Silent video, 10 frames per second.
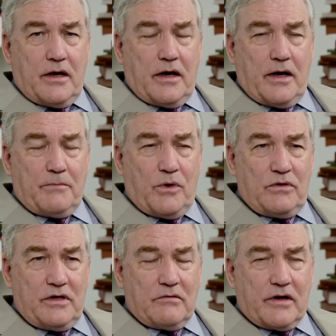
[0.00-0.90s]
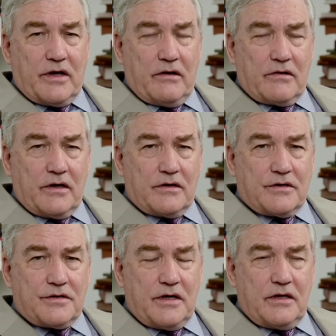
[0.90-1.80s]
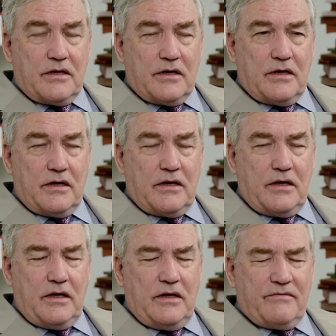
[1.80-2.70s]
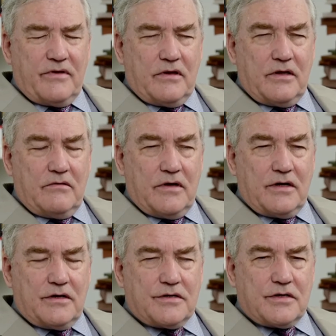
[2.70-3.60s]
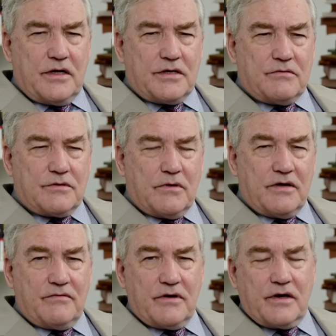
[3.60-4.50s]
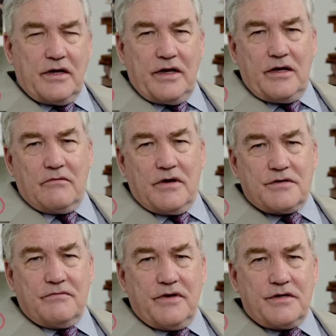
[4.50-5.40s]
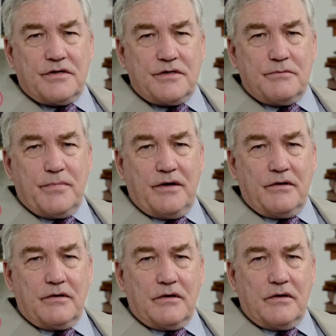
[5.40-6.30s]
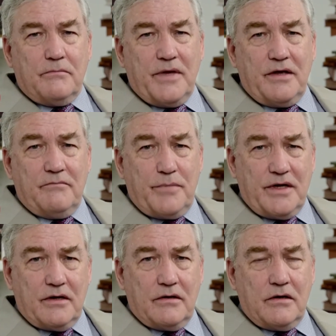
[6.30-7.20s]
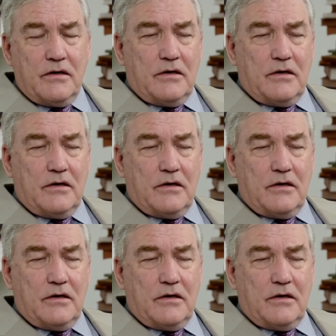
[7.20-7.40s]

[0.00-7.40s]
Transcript: I'm only recounting it to say that even the United States, which whatever Canadian reservations about it may have been